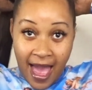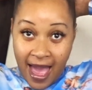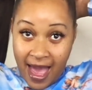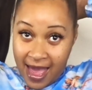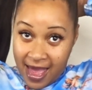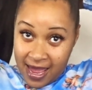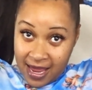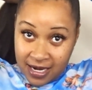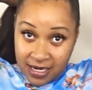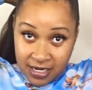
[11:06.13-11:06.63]

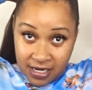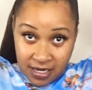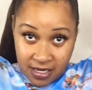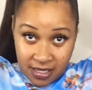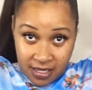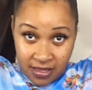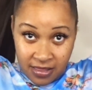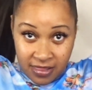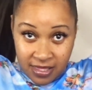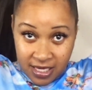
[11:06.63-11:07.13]
And
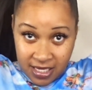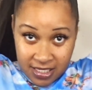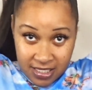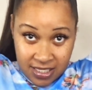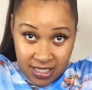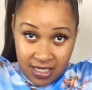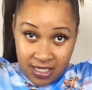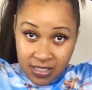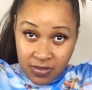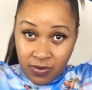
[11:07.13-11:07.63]

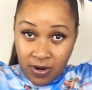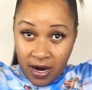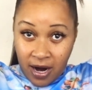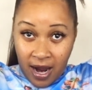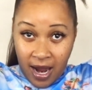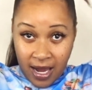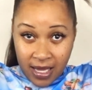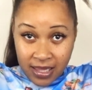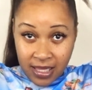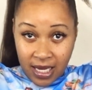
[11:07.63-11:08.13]
this is where
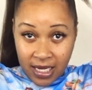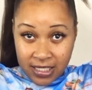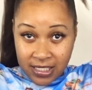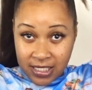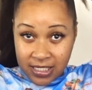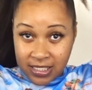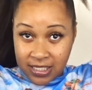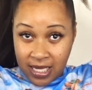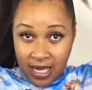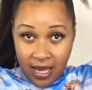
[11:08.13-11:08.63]
I'd like
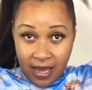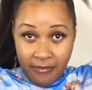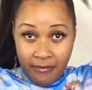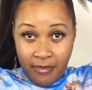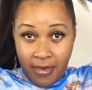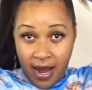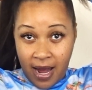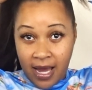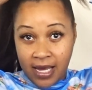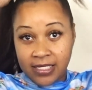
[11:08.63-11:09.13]
to say
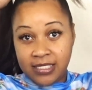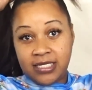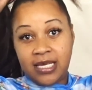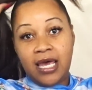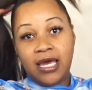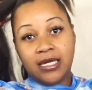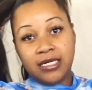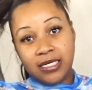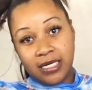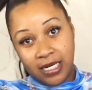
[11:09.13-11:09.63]
my
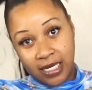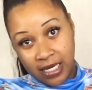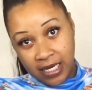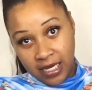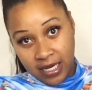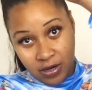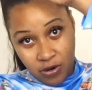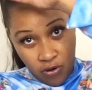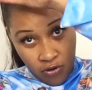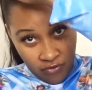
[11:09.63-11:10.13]
technique
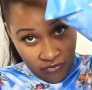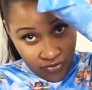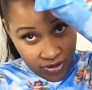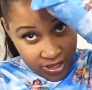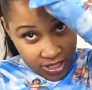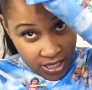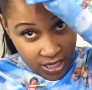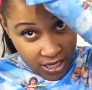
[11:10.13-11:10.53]
over the